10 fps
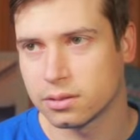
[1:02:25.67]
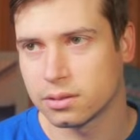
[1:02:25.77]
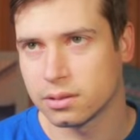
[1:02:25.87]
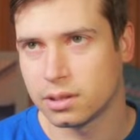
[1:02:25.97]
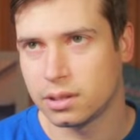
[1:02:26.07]

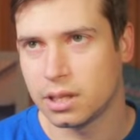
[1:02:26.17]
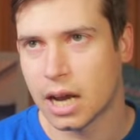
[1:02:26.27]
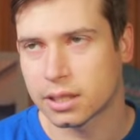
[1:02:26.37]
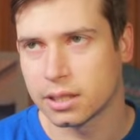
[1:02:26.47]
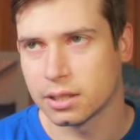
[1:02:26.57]

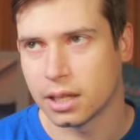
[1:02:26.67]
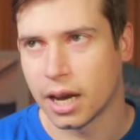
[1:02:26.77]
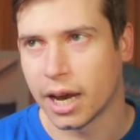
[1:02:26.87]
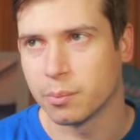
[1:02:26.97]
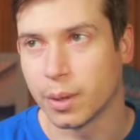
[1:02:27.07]
Not gonna
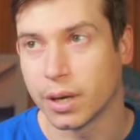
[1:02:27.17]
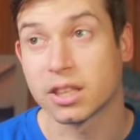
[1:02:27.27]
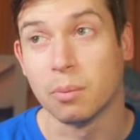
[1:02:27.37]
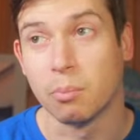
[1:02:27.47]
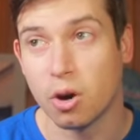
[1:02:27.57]
lie. But at
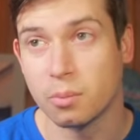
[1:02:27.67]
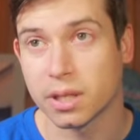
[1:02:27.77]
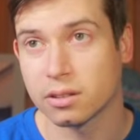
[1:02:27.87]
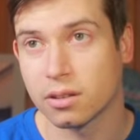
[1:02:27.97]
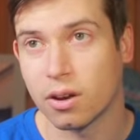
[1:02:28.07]
the
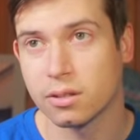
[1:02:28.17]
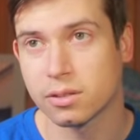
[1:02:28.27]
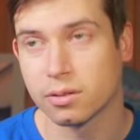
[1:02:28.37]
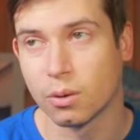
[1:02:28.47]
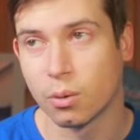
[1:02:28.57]
moment,
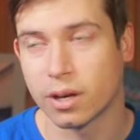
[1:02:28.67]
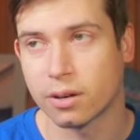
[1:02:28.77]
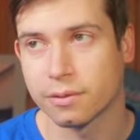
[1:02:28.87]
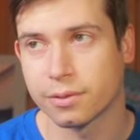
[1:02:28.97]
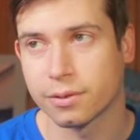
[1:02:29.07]
also a winner
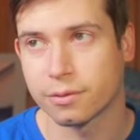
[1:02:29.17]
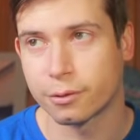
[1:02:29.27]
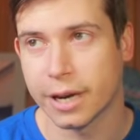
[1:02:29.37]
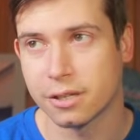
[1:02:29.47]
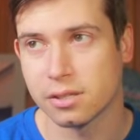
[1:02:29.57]
of
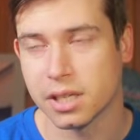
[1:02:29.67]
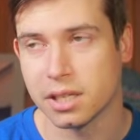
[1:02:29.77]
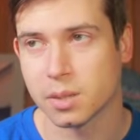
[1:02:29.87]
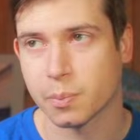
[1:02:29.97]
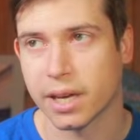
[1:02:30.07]
free agency,
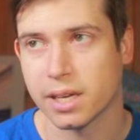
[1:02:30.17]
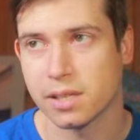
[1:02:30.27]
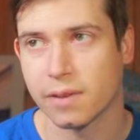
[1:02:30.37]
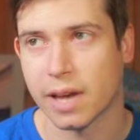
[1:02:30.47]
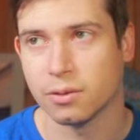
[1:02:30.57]
despite his
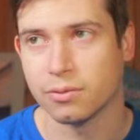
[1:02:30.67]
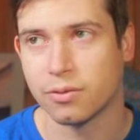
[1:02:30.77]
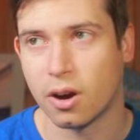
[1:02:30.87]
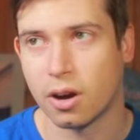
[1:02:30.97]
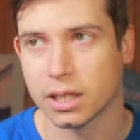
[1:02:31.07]
value
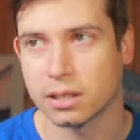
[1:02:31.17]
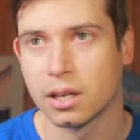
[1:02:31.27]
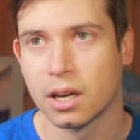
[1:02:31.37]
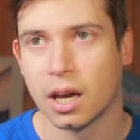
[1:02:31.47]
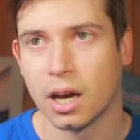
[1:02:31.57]
falling.
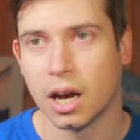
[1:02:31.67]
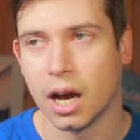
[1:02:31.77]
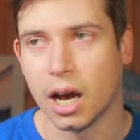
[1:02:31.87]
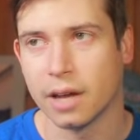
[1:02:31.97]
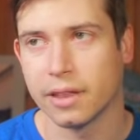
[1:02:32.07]

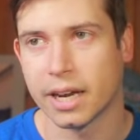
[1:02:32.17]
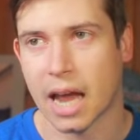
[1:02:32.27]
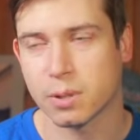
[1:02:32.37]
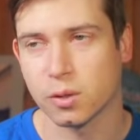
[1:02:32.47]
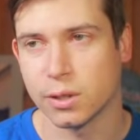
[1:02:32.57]
They can
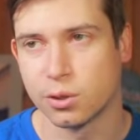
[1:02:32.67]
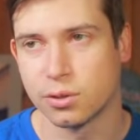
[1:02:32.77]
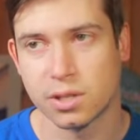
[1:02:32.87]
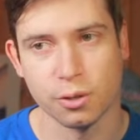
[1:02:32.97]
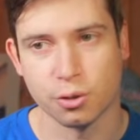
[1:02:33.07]
absolutely
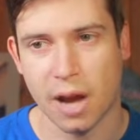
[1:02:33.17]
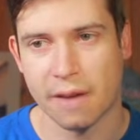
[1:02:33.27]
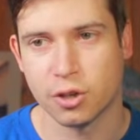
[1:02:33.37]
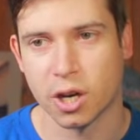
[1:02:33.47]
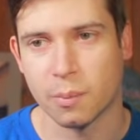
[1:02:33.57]
still draft
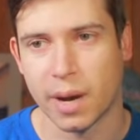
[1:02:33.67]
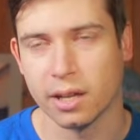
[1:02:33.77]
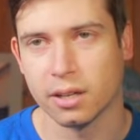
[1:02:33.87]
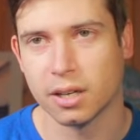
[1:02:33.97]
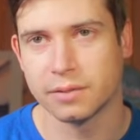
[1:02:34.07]
Jeremiah
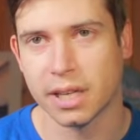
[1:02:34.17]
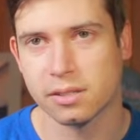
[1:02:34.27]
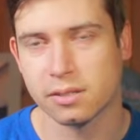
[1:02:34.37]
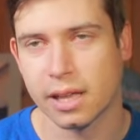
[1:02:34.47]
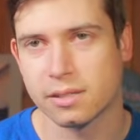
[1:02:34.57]
Love.
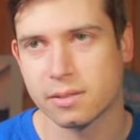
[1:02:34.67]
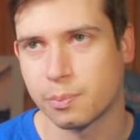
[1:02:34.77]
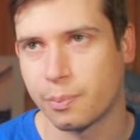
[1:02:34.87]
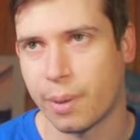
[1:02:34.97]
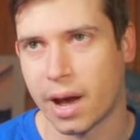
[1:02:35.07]
That's
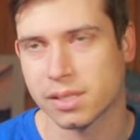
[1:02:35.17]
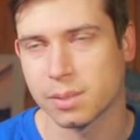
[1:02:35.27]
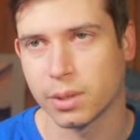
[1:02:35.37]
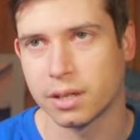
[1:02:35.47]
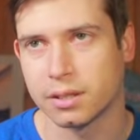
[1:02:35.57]

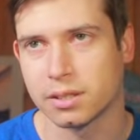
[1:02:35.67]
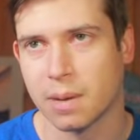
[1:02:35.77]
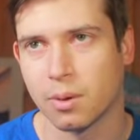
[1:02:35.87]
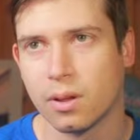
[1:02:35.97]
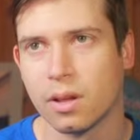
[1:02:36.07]
possibly on the
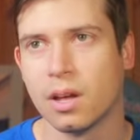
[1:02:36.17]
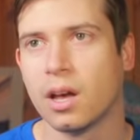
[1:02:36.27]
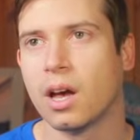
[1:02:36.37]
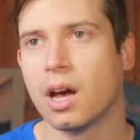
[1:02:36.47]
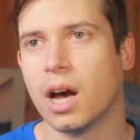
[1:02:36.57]
table.
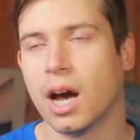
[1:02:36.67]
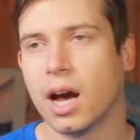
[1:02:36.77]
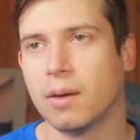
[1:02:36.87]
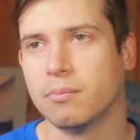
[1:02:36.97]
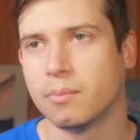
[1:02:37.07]

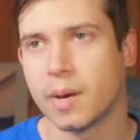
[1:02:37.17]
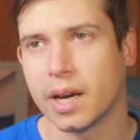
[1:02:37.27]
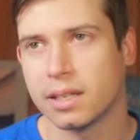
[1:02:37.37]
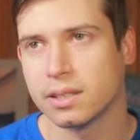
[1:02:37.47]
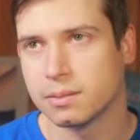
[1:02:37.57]

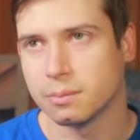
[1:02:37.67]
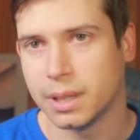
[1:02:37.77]
Might be the